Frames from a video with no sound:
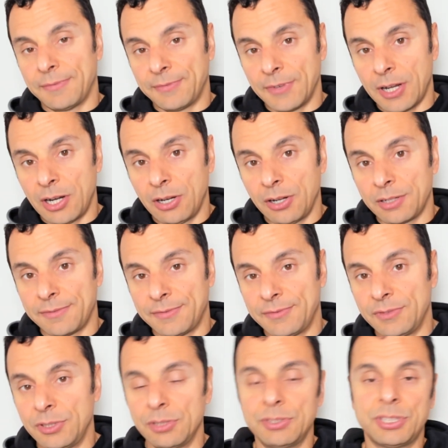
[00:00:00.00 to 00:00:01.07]
a lot of
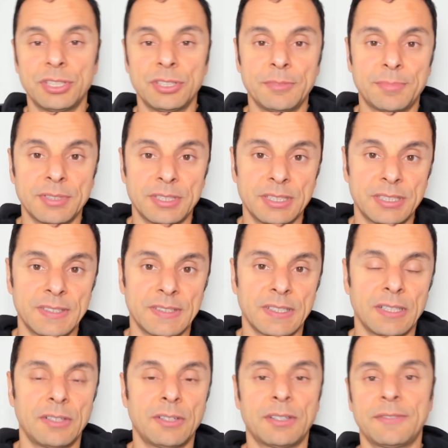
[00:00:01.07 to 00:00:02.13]
YouTubers,
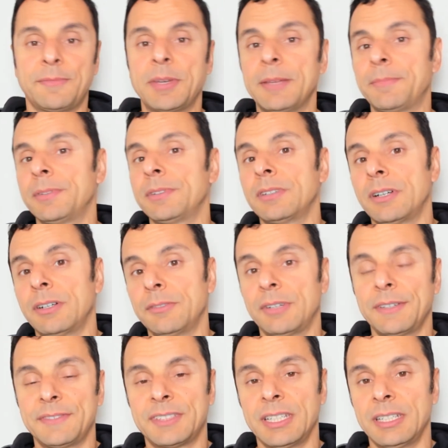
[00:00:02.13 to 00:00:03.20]
a lot of people who
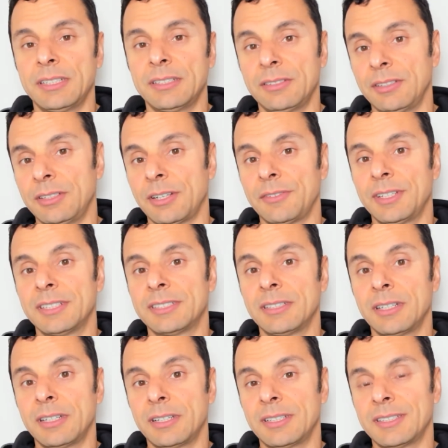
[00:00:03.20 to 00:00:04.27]
I've seen in
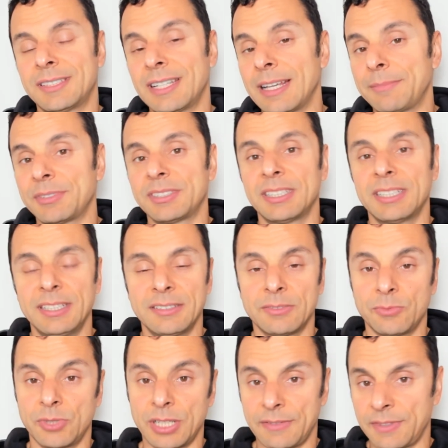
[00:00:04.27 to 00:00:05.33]
celebrities
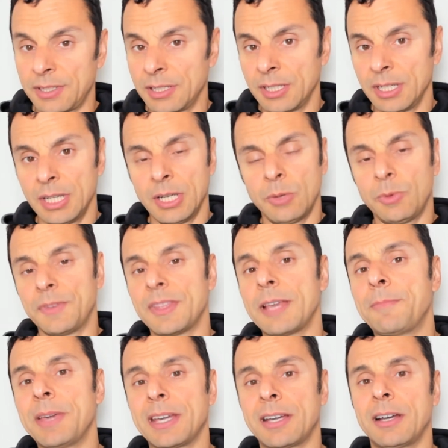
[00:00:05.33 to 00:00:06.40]
and whatever, when they
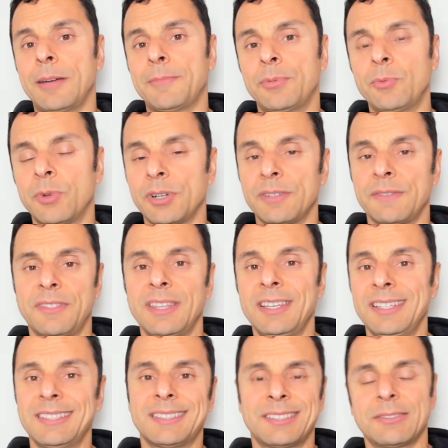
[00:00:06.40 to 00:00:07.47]
pick up one of
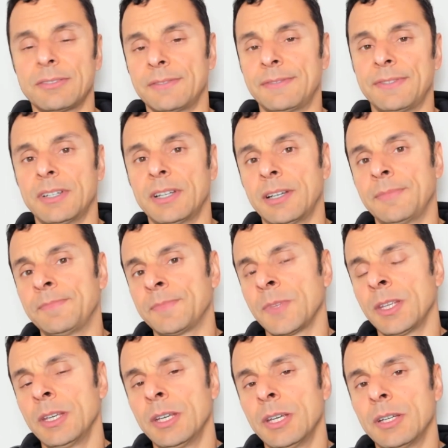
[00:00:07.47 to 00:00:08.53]
these sort of
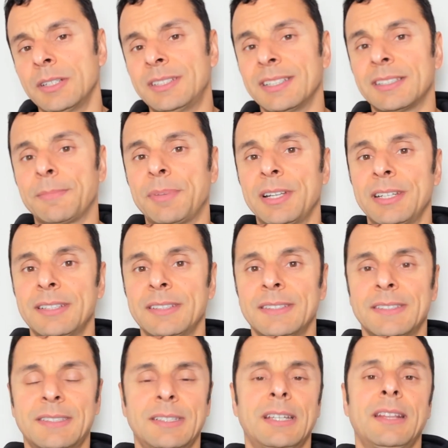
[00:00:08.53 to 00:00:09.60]

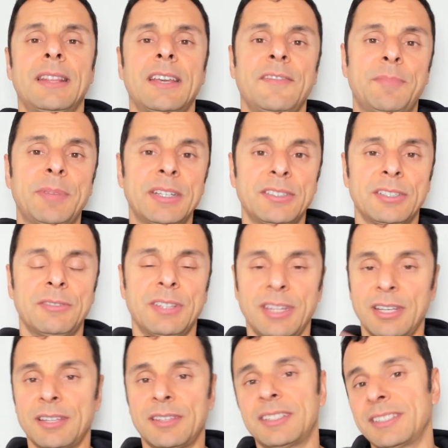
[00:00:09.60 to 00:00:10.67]
disciplines and they've been doing the
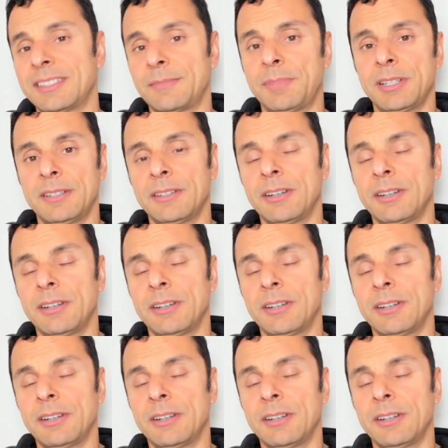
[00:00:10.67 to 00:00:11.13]
other discipline a